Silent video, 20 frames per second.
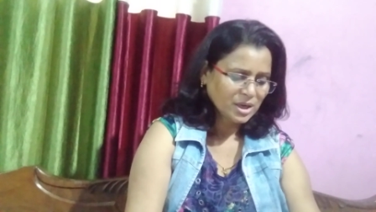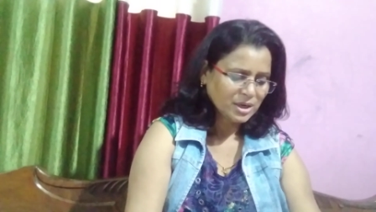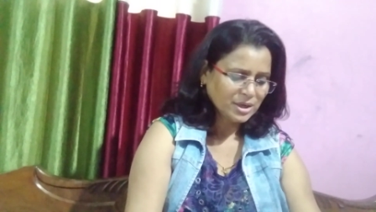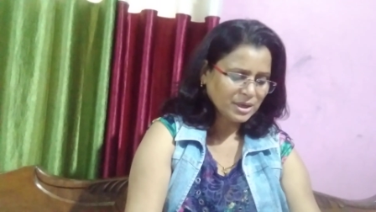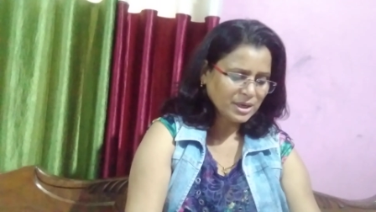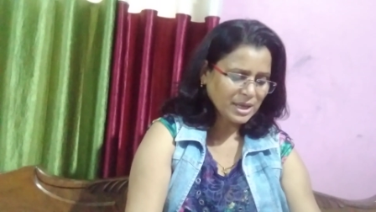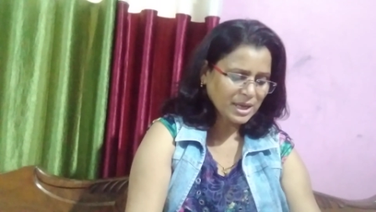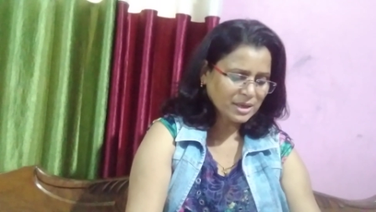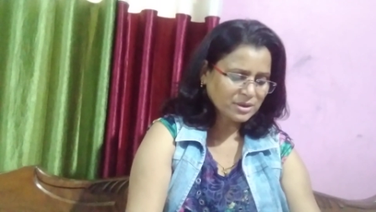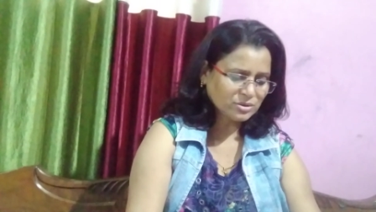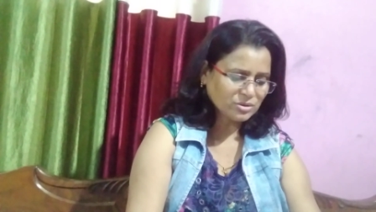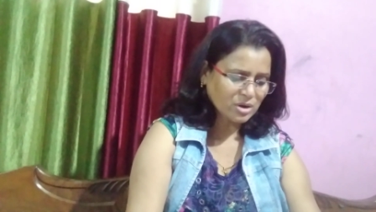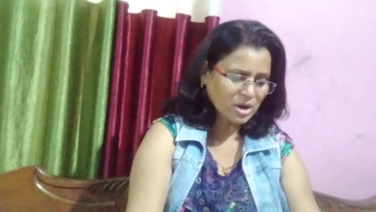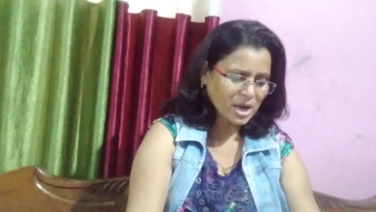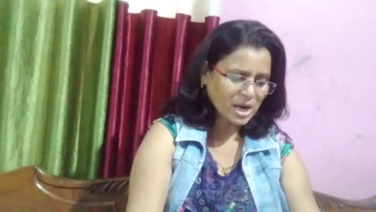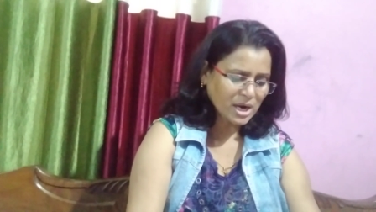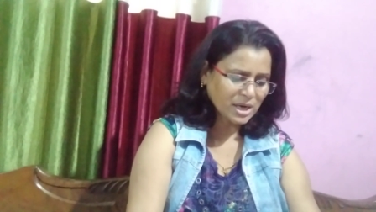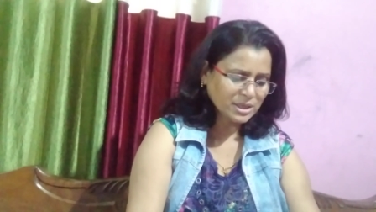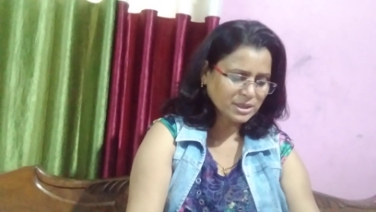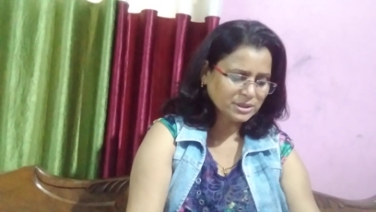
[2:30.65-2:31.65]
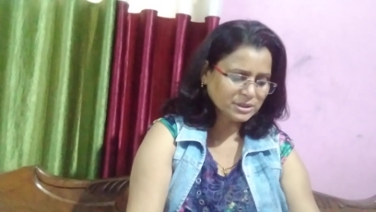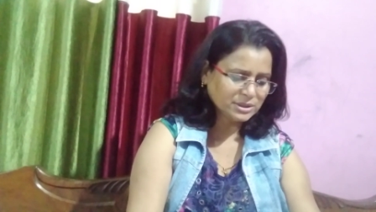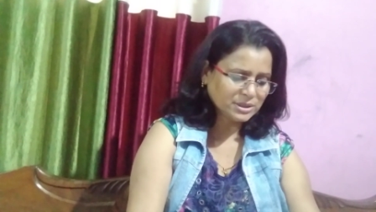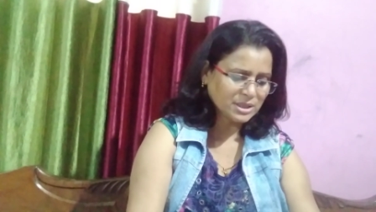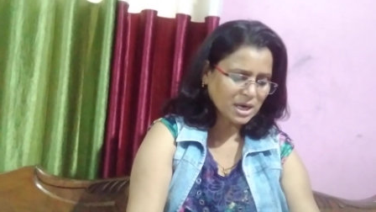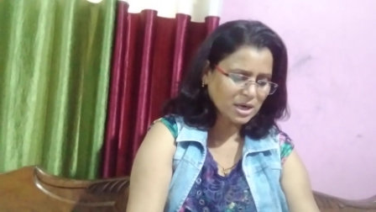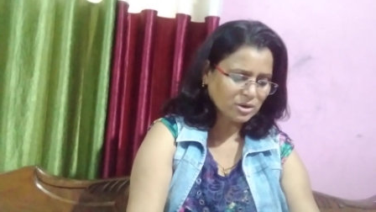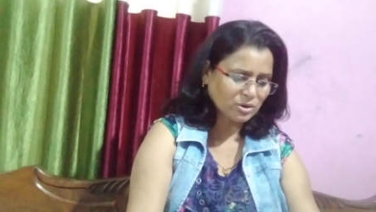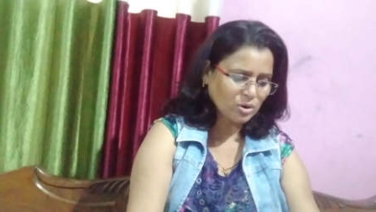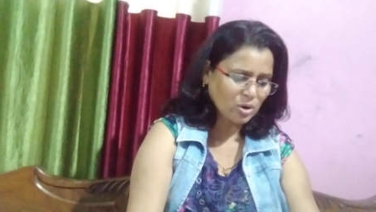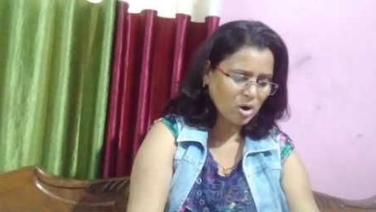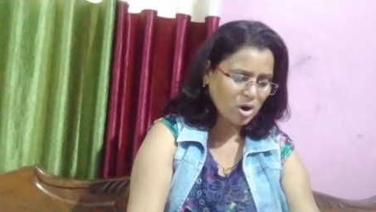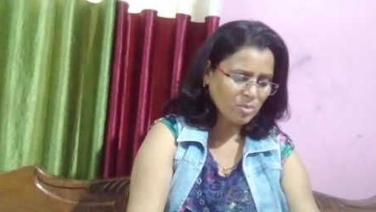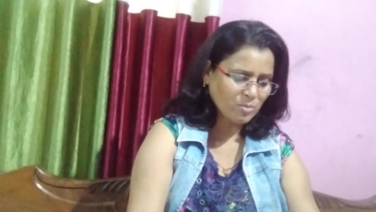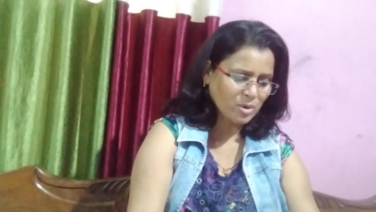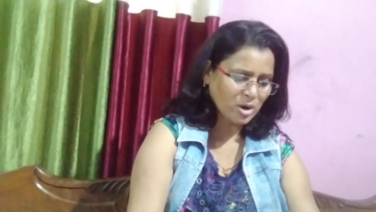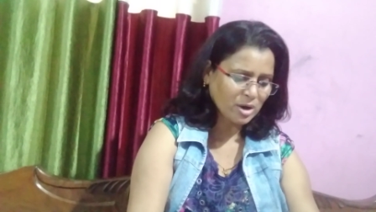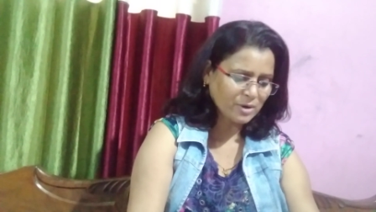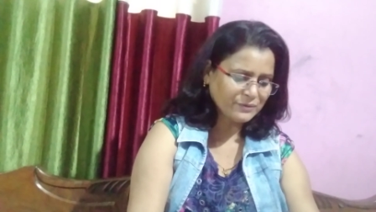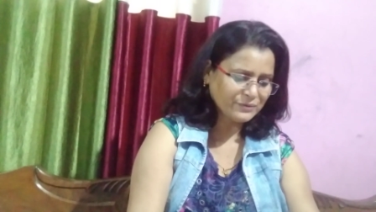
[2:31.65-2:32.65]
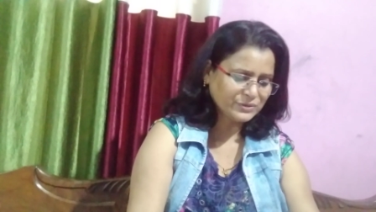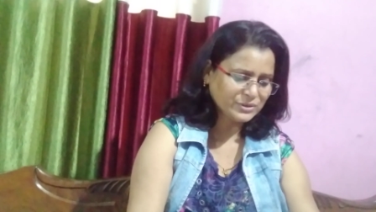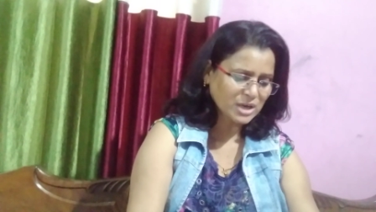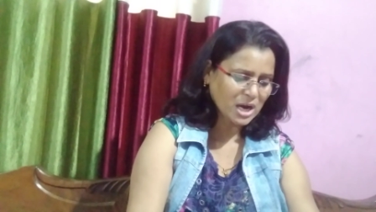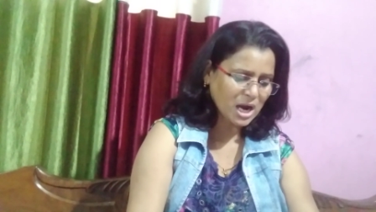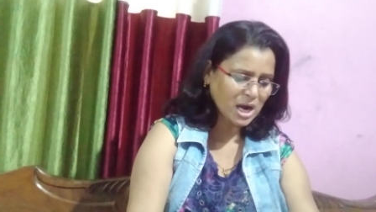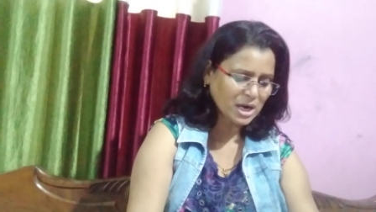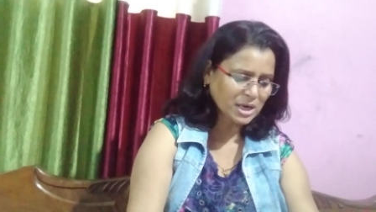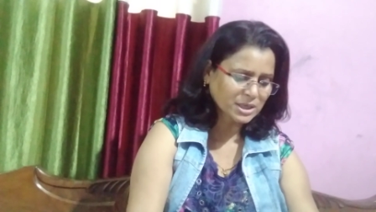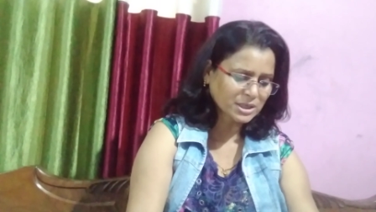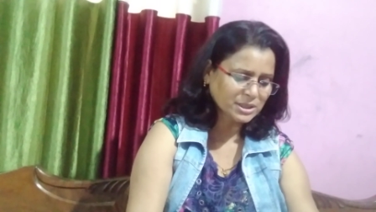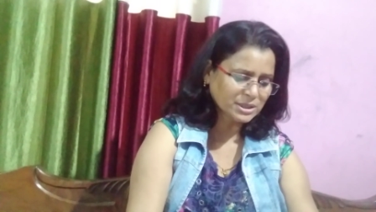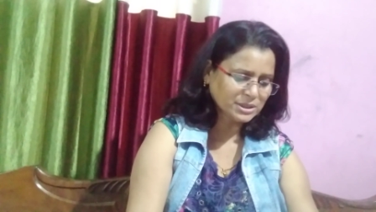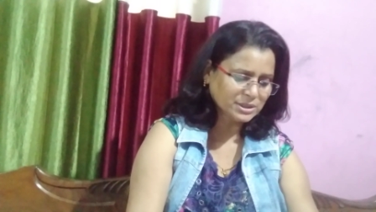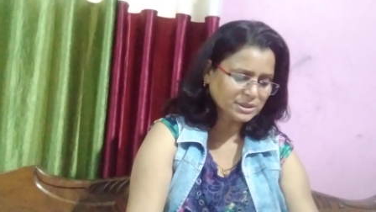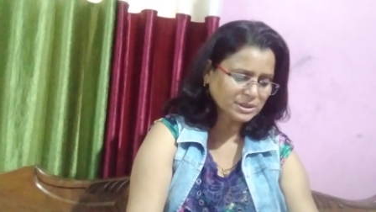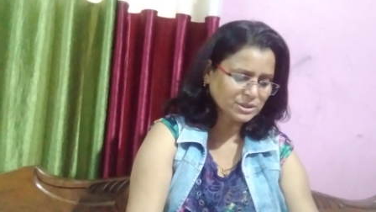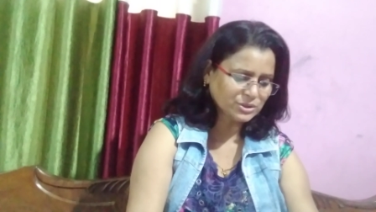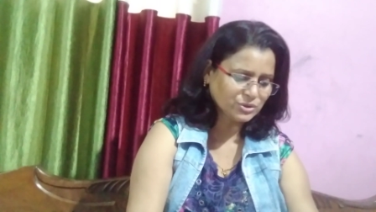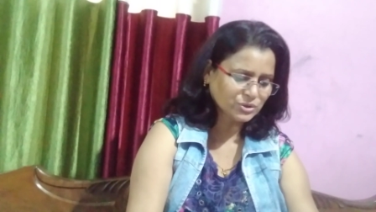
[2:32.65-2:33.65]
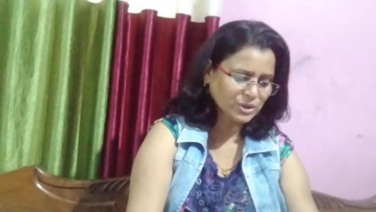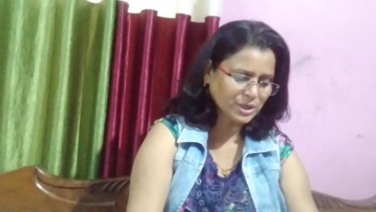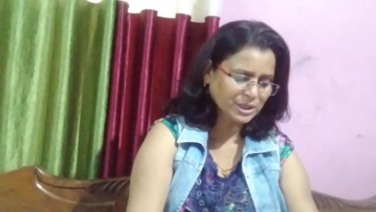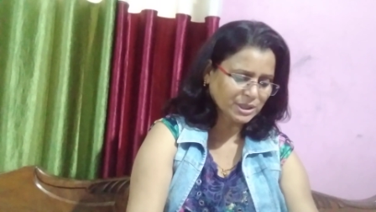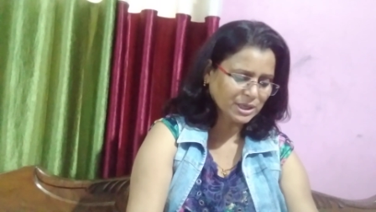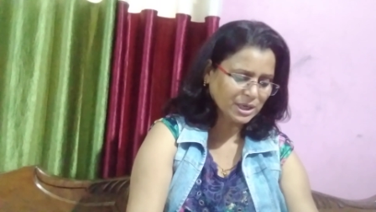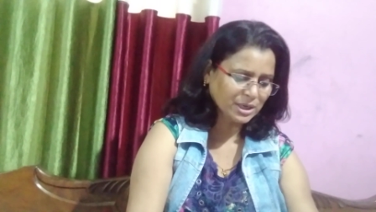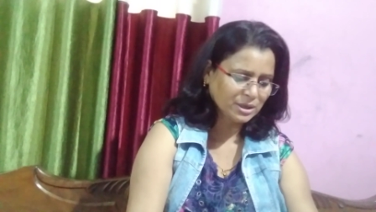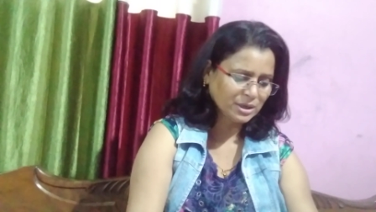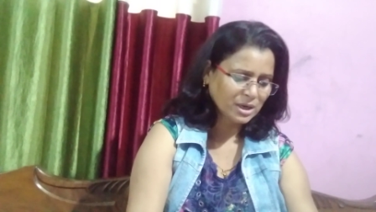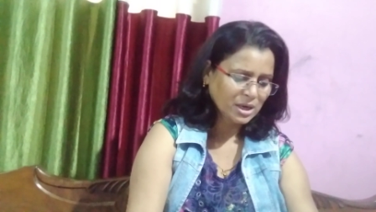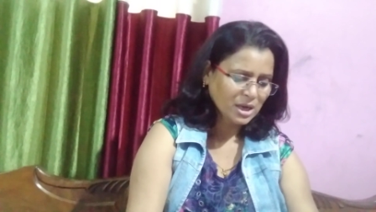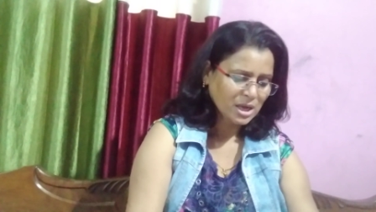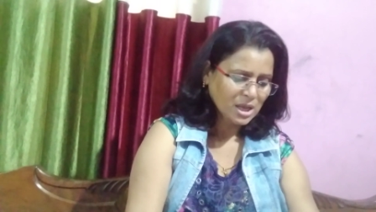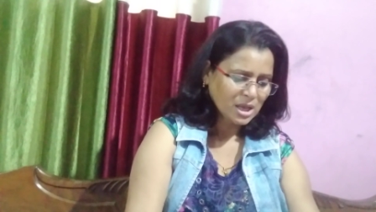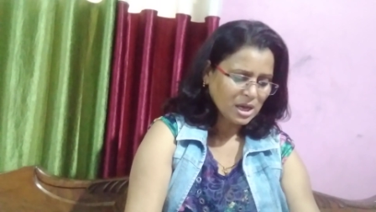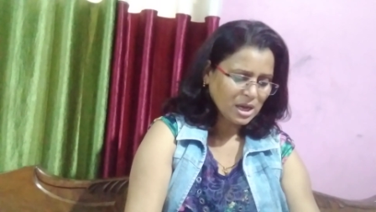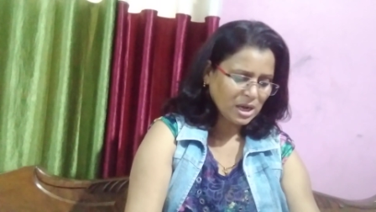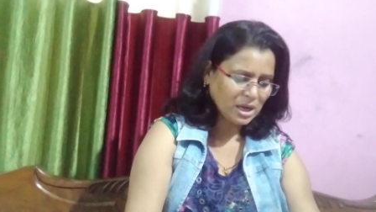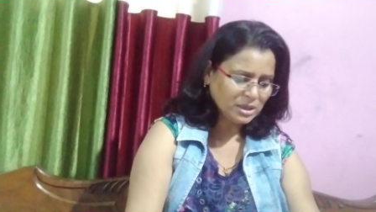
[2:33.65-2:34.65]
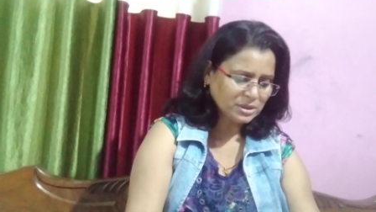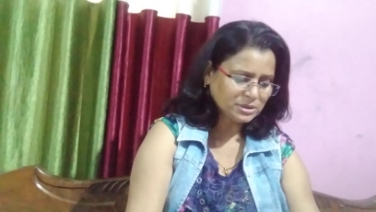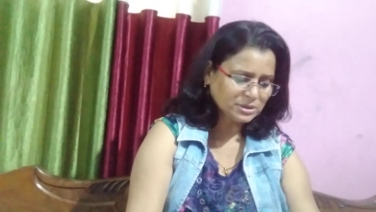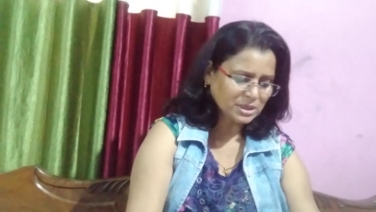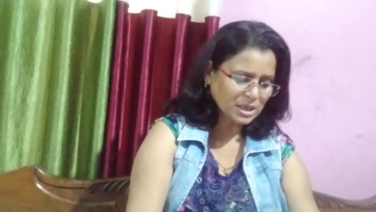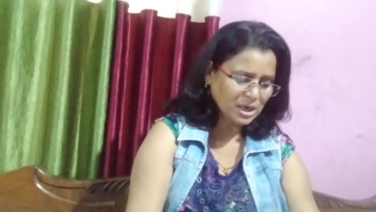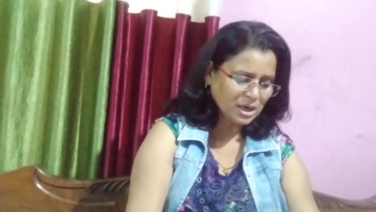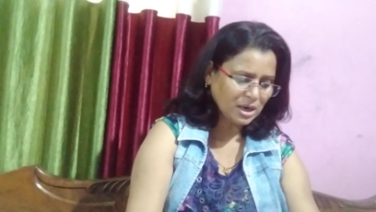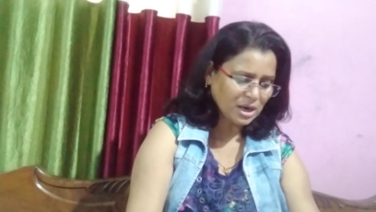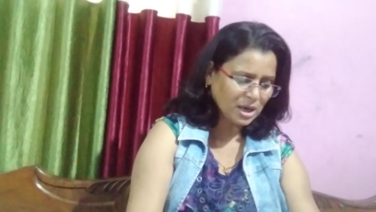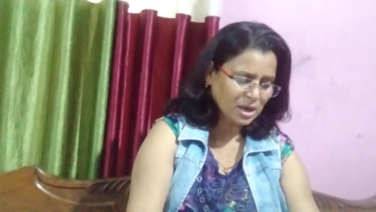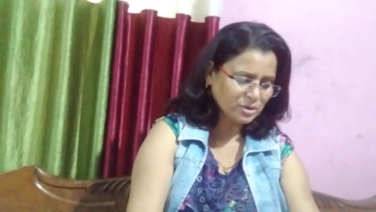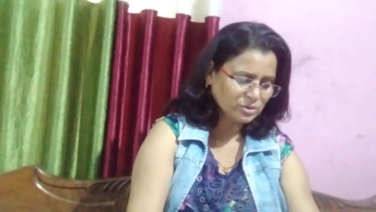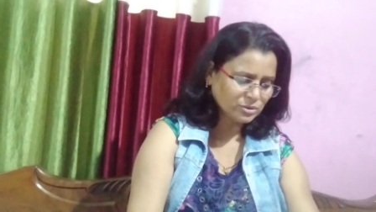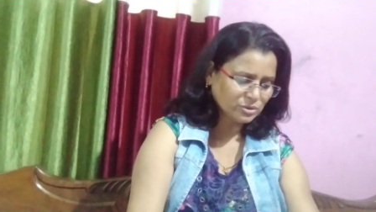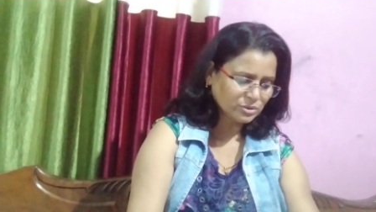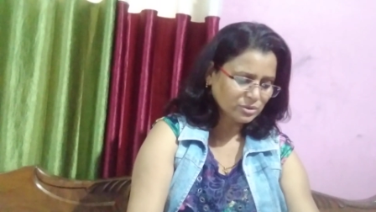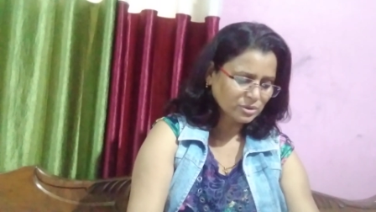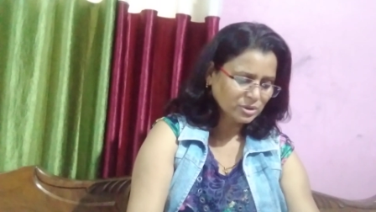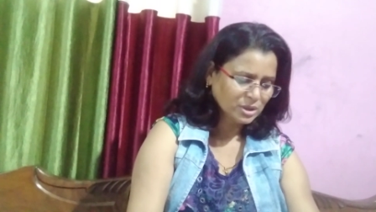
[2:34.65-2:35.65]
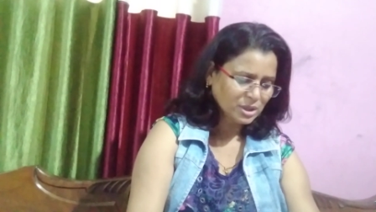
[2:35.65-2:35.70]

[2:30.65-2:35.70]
Next, where is the tomb of Jahangir situated? Answer Lahore.